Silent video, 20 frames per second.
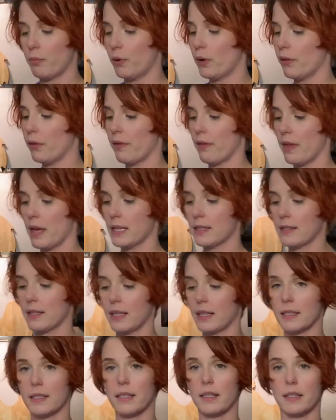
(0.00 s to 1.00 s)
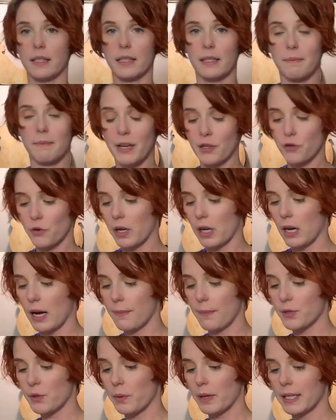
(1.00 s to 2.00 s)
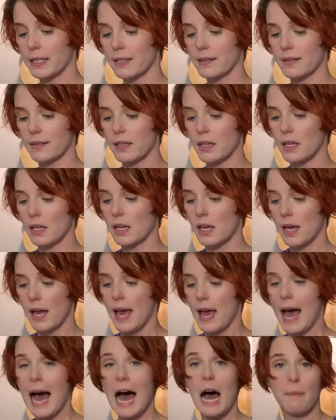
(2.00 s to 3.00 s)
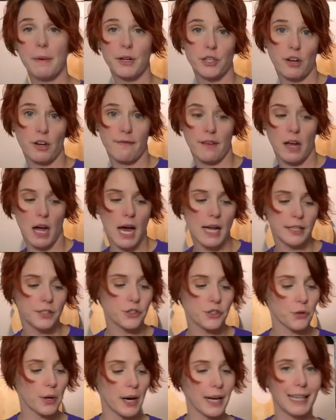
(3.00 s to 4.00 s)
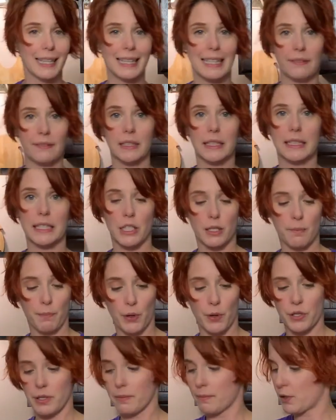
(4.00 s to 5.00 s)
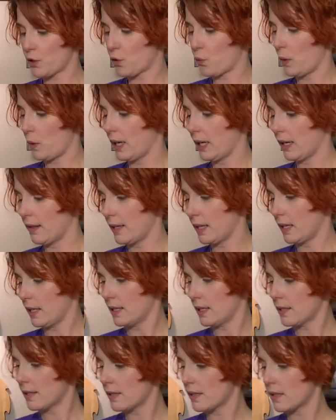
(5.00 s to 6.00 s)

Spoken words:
put this into this measuring cup so I can see how much I've got to try to evenly disperse it between these